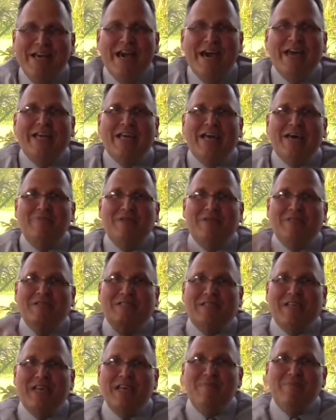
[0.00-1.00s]
and I've been
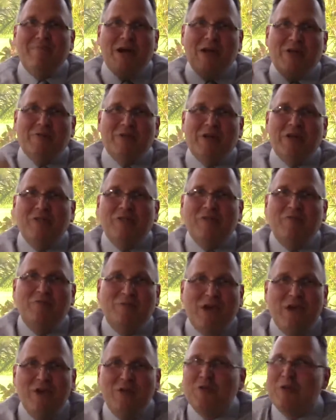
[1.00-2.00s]
saved by grace through
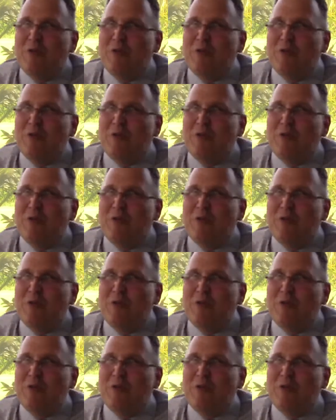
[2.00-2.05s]
faith through